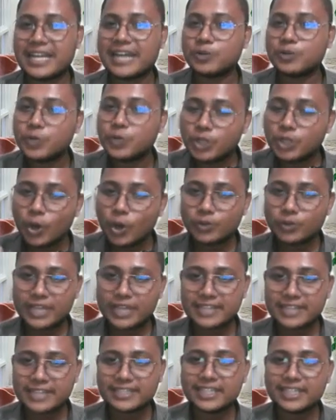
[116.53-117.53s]
and we know
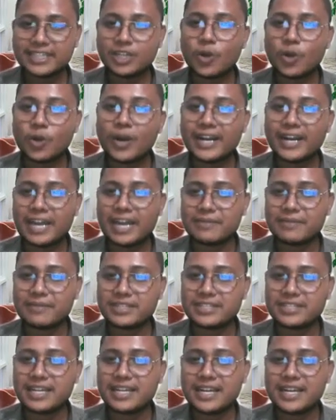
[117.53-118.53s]
that in lower
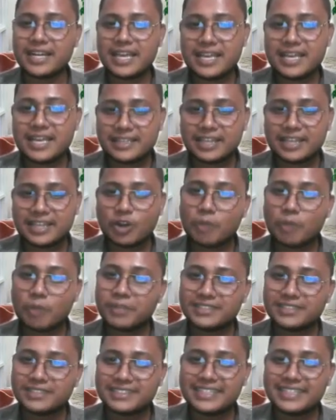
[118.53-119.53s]
dimension the
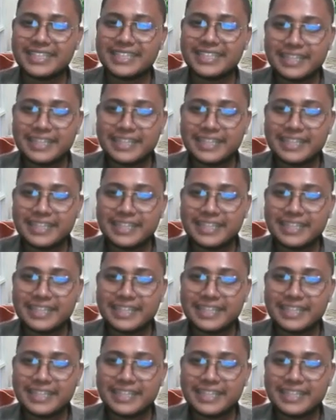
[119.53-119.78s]
complexity